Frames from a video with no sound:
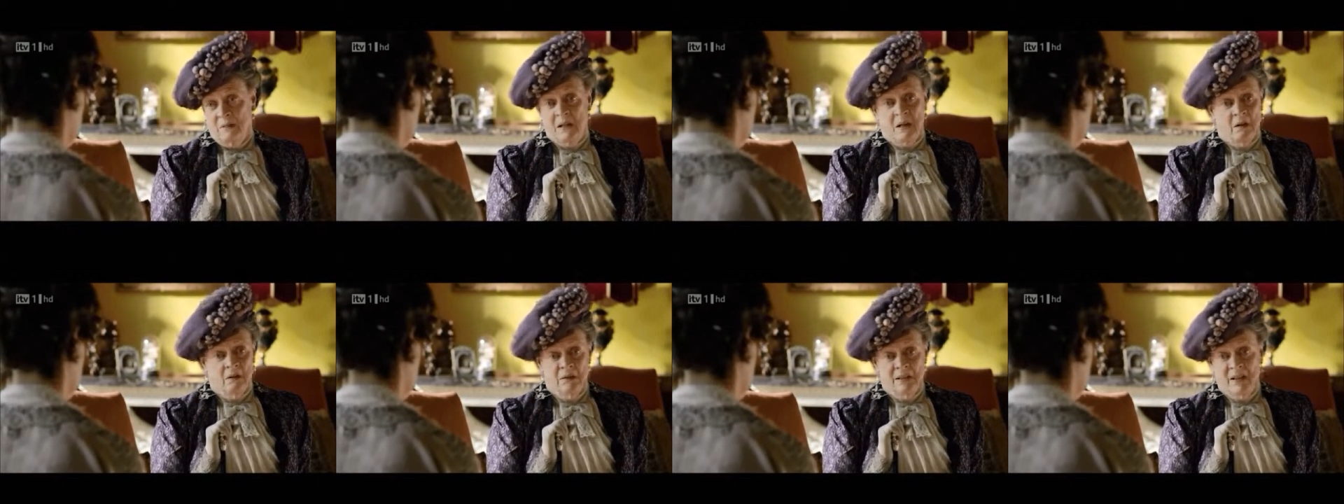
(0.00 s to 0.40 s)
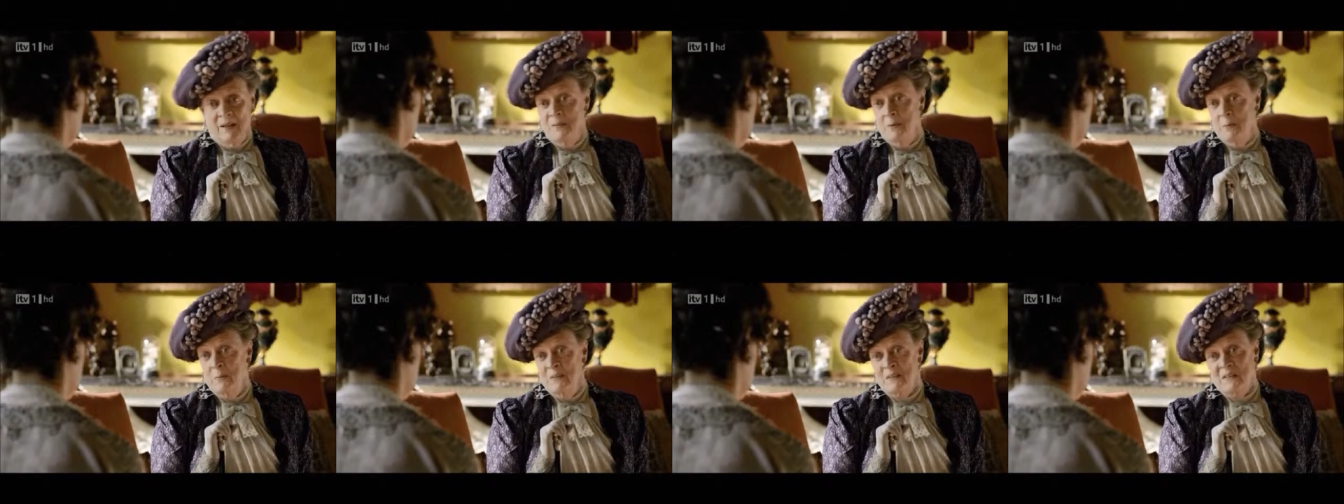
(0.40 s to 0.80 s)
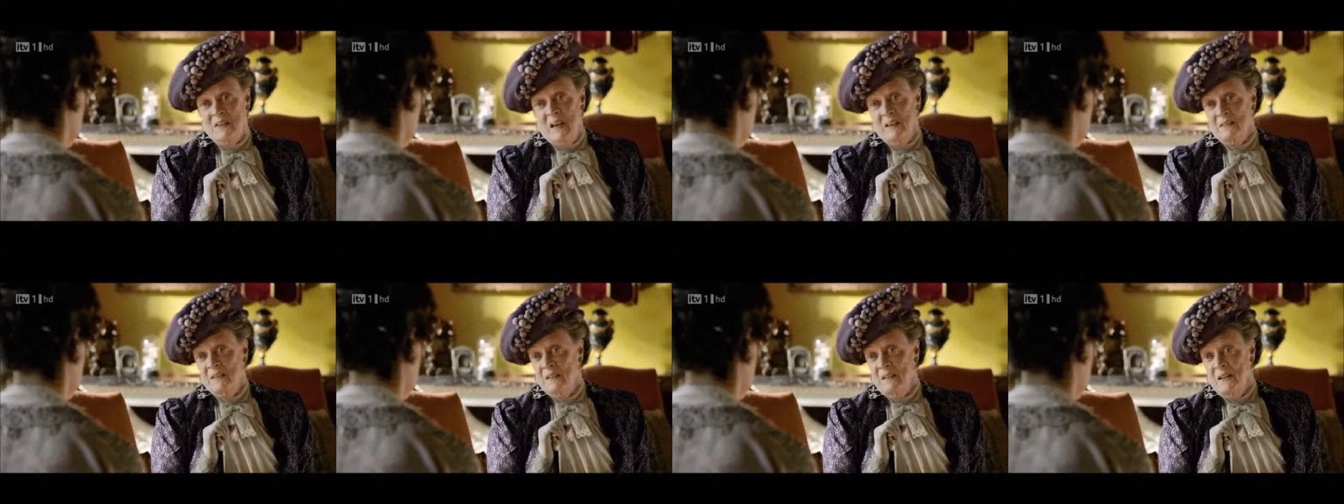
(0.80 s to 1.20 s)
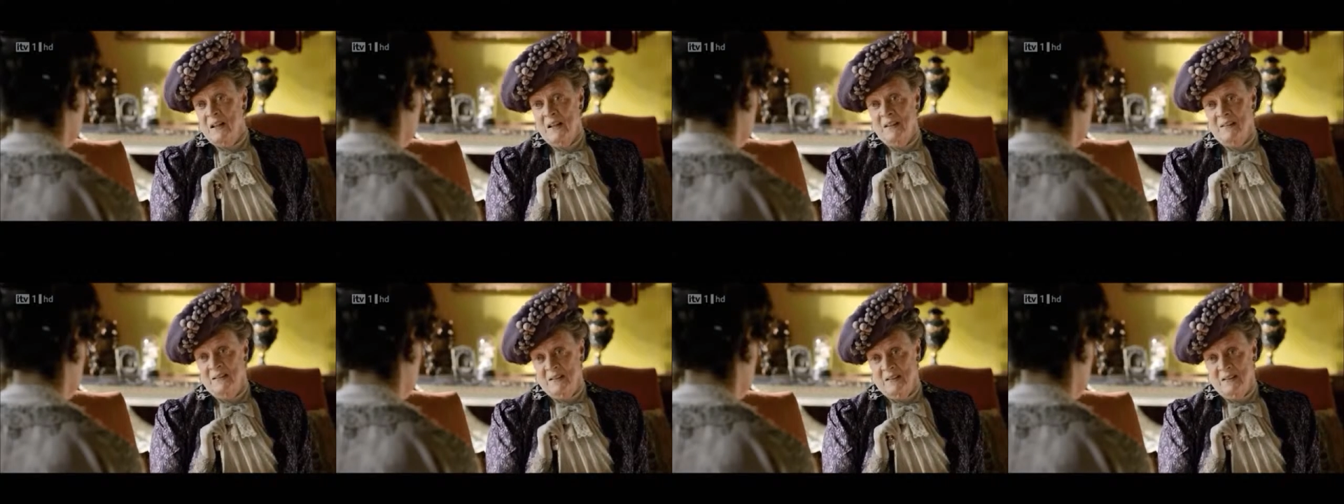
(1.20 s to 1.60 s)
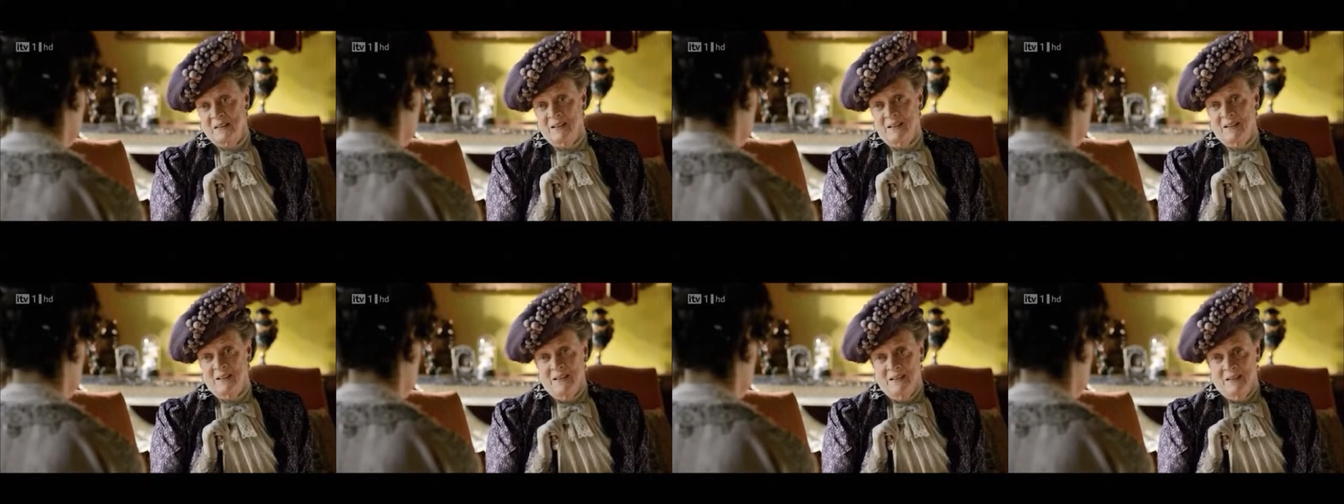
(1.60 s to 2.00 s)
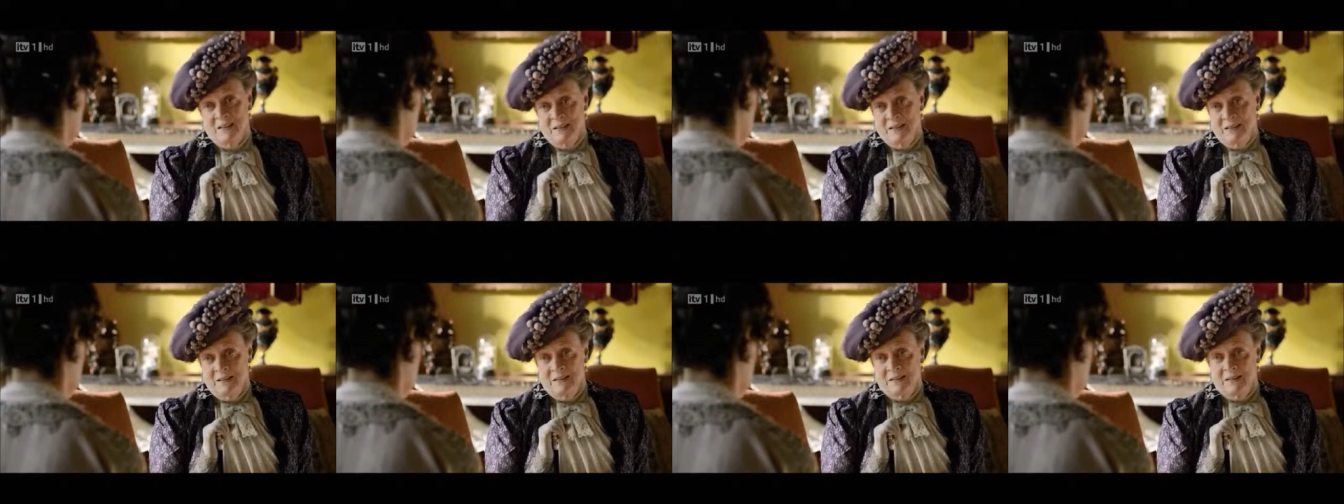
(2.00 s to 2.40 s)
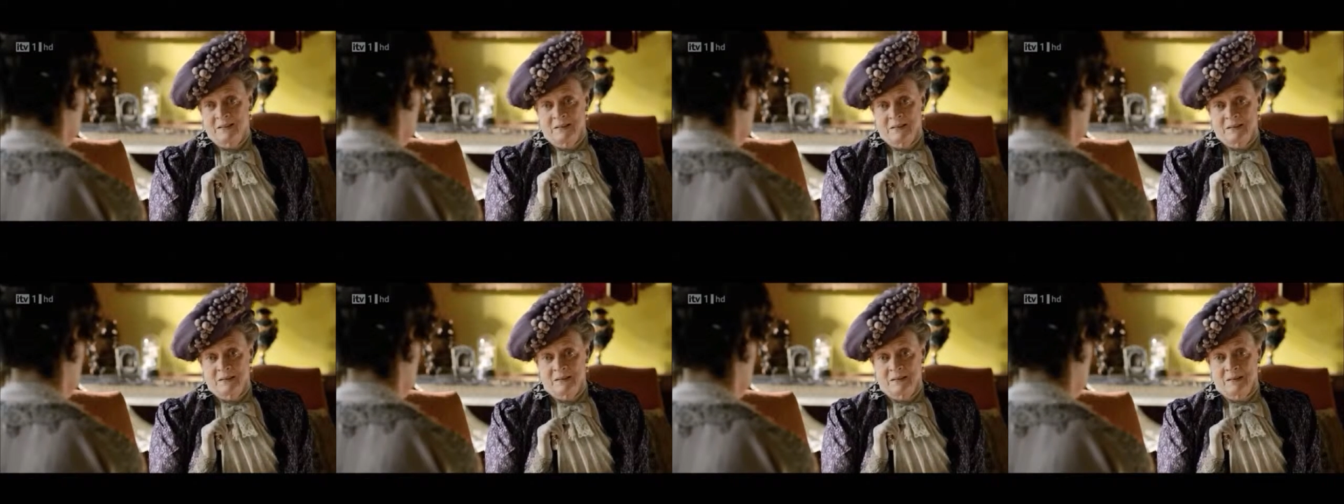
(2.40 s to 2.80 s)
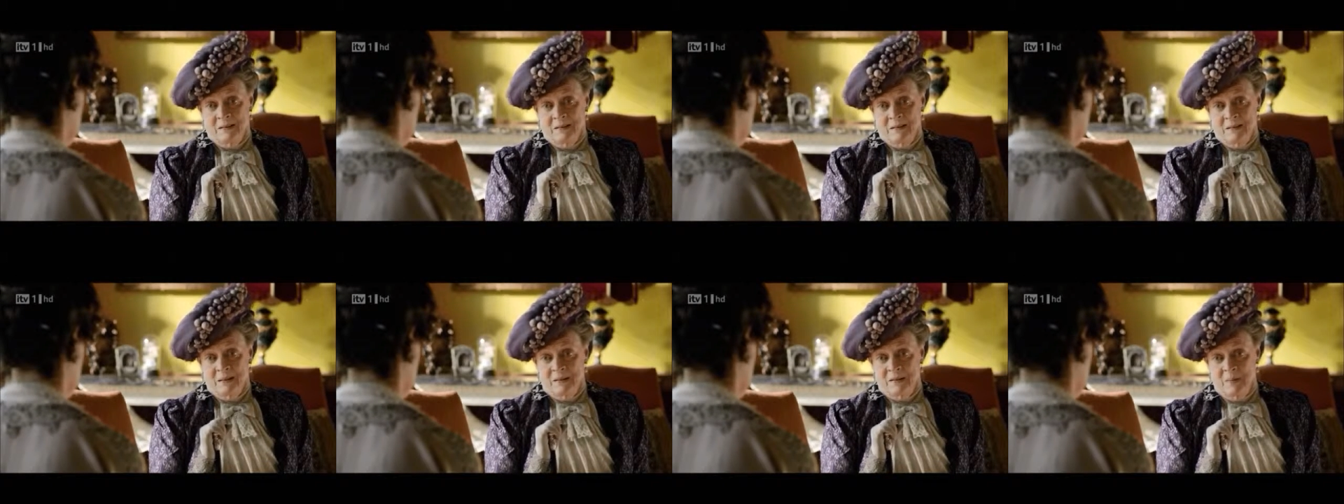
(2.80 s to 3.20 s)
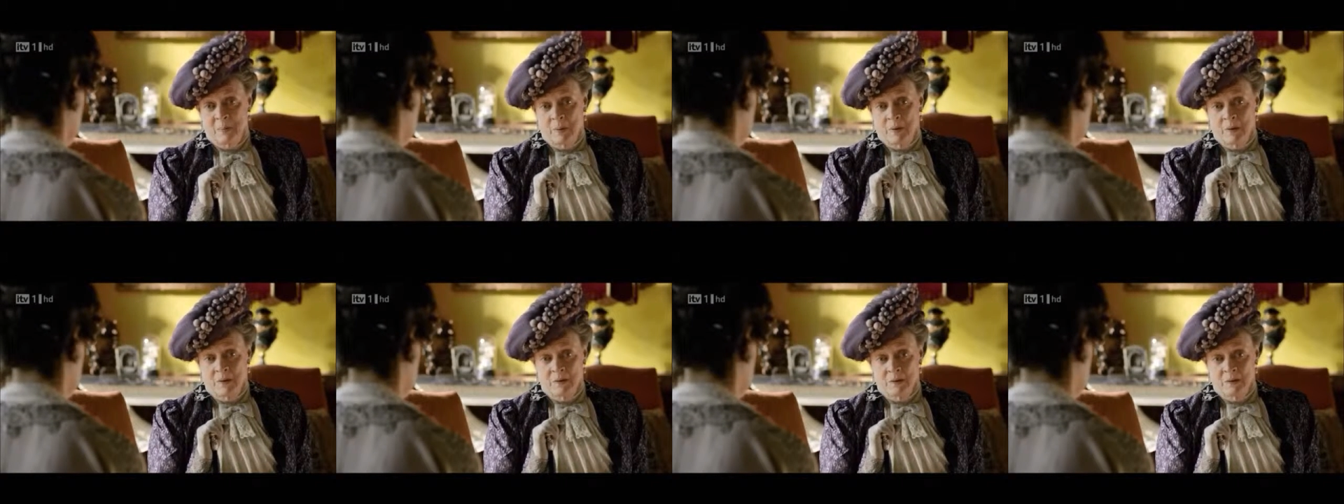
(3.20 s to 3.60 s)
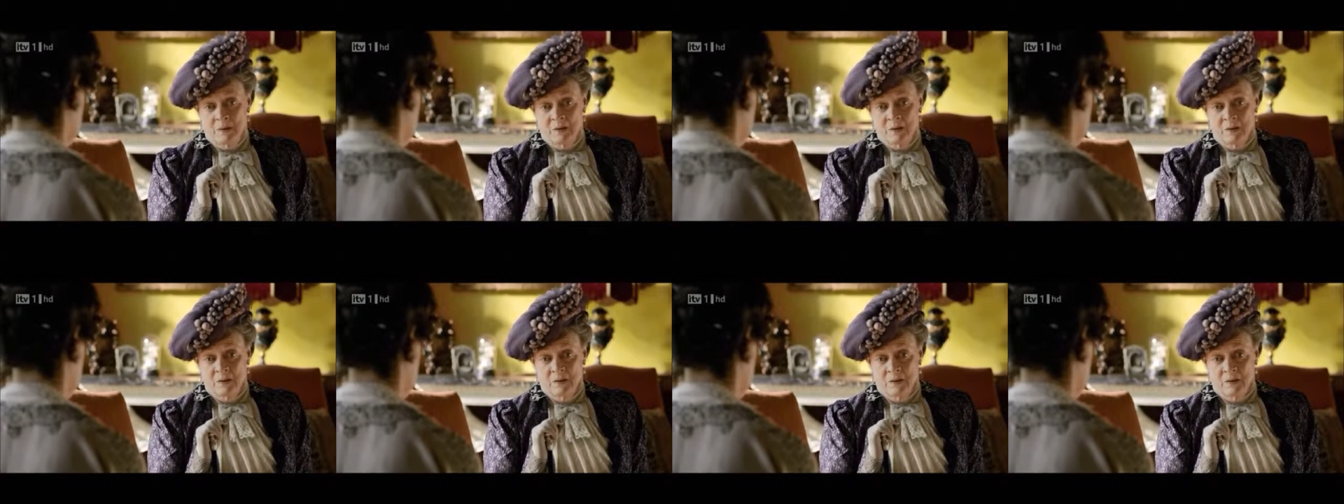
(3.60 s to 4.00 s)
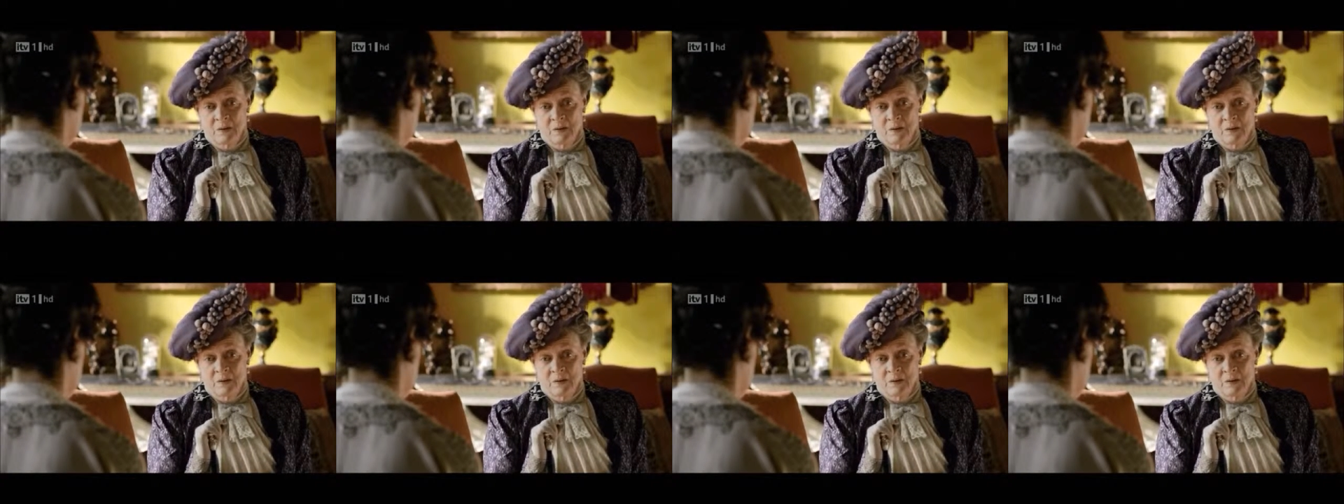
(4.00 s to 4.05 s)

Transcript: can't have him assassinated, I suppose.